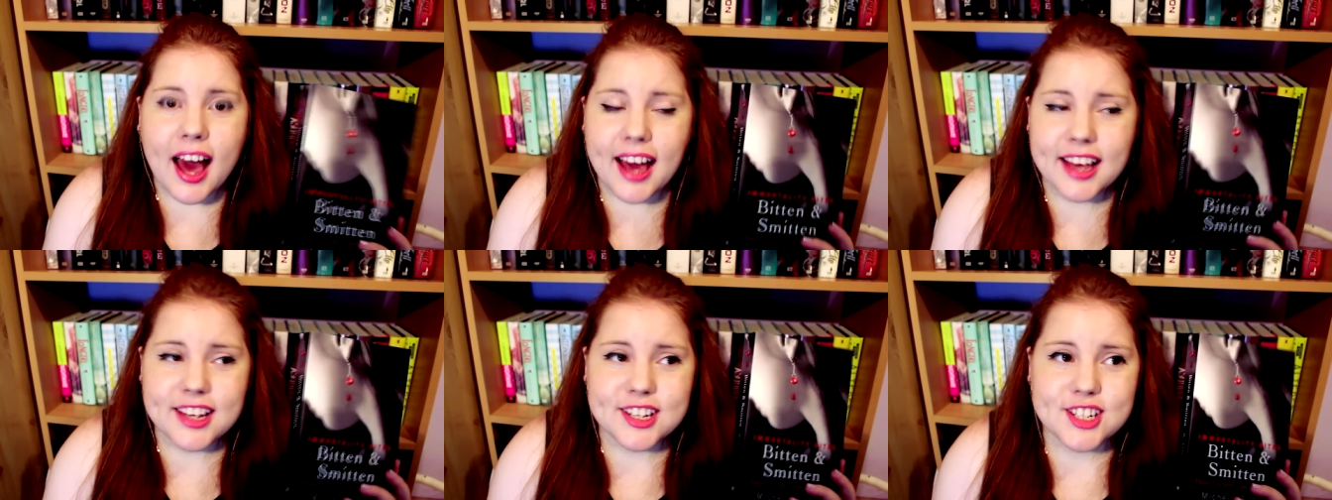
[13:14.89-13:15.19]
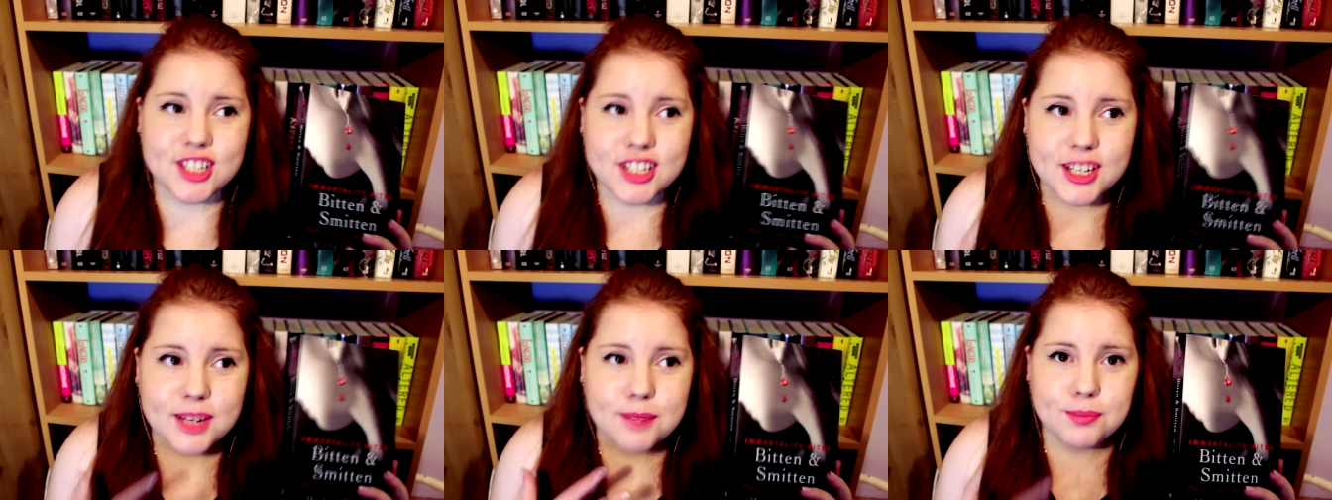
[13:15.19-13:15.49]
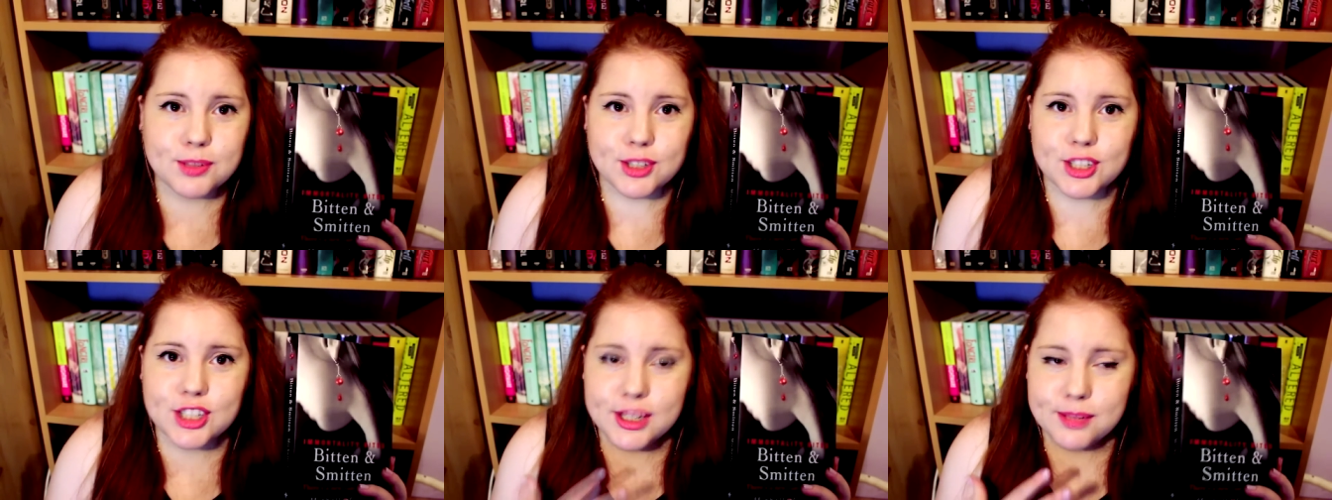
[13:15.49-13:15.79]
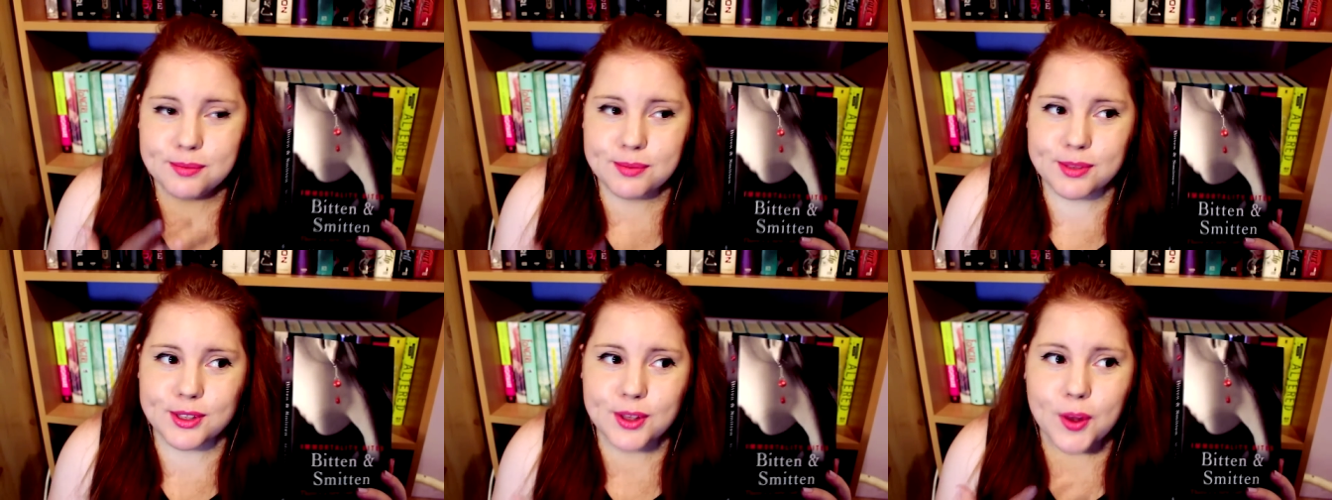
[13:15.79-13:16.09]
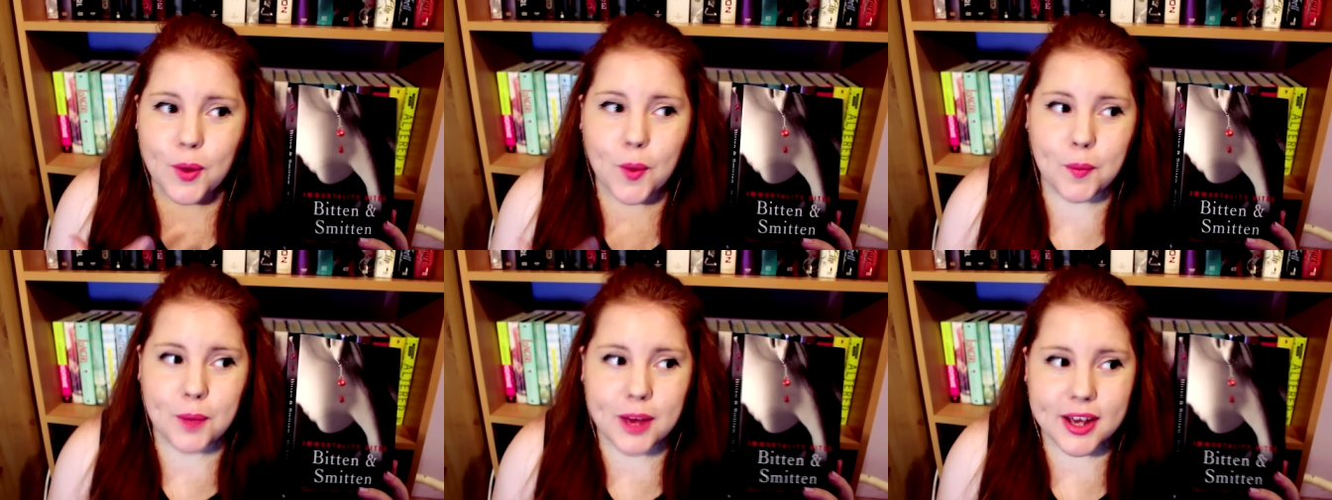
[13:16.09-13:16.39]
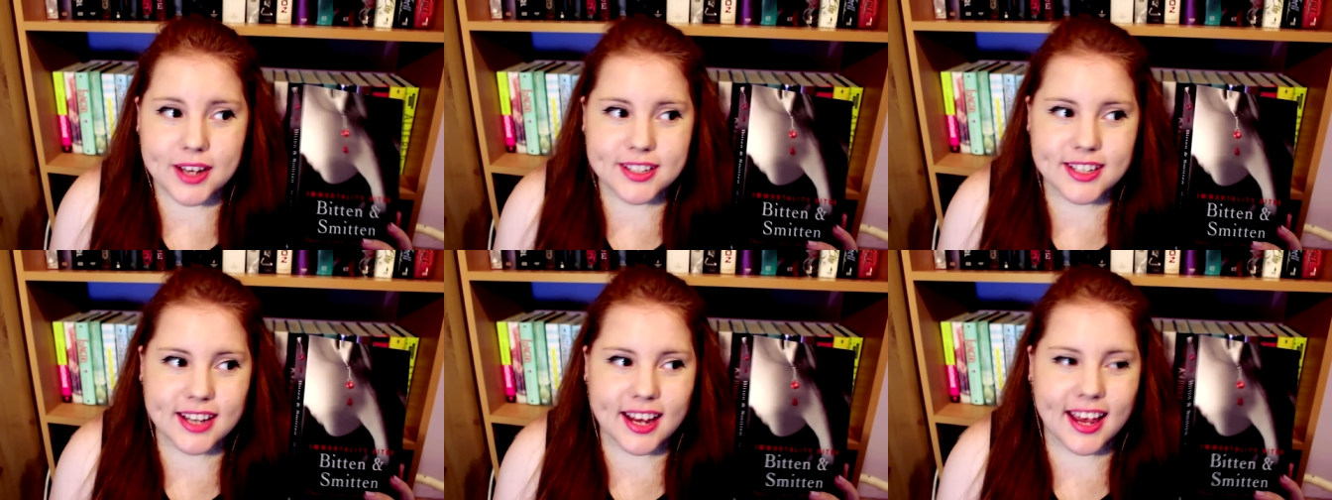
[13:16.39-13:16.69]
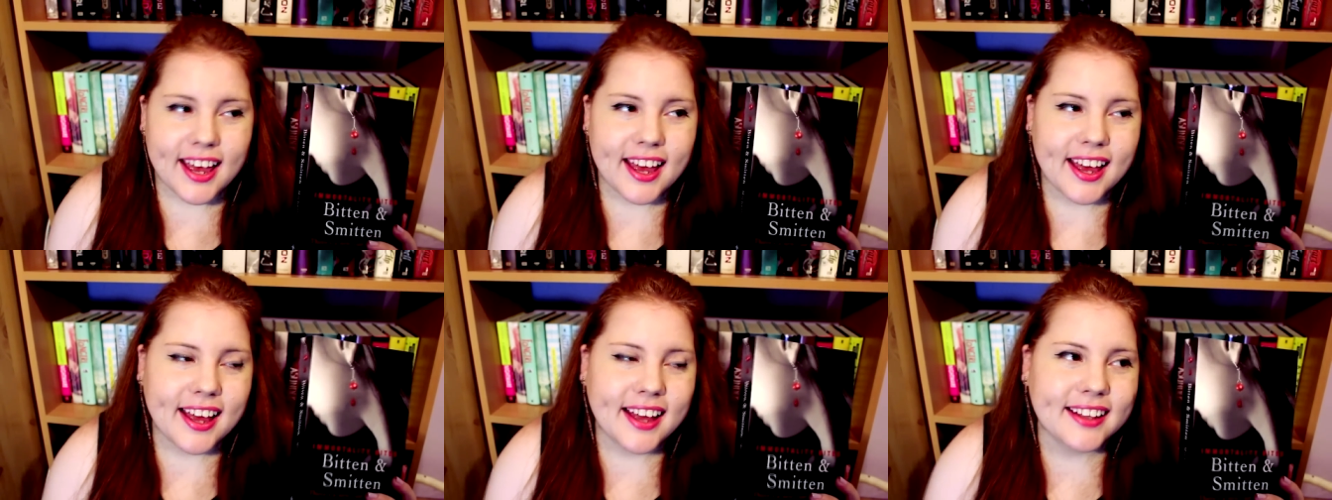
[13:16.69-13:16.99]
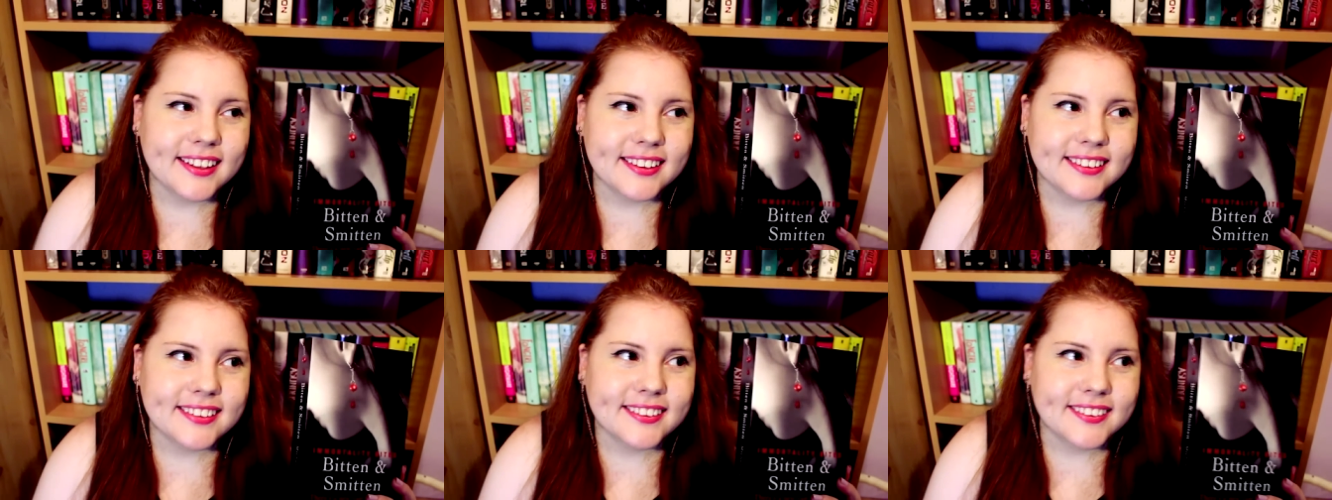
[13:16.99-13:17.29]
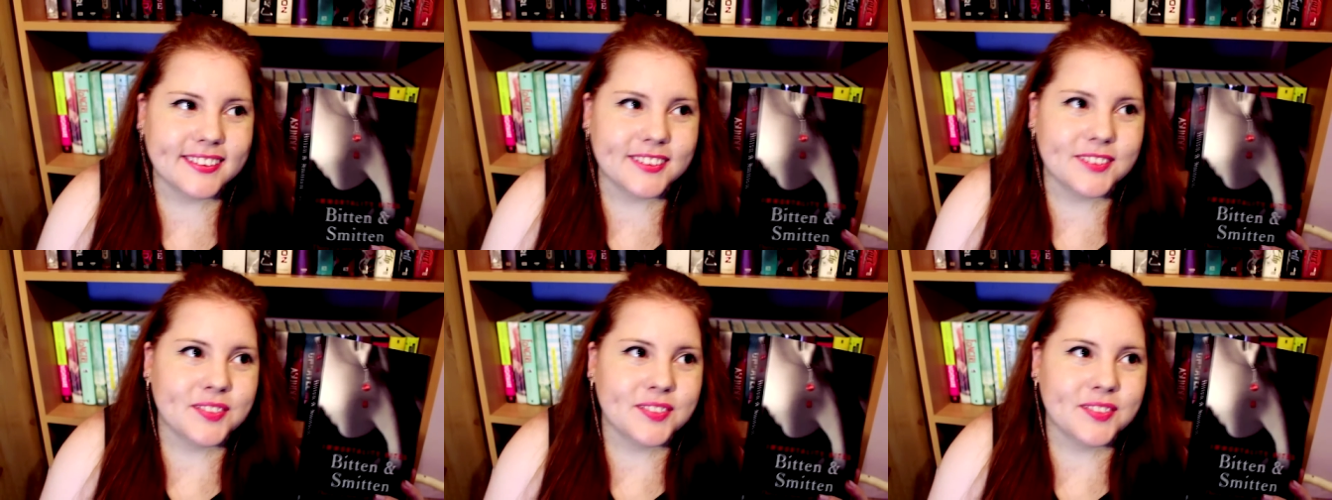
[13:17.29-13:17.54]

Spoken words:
I ship so much, and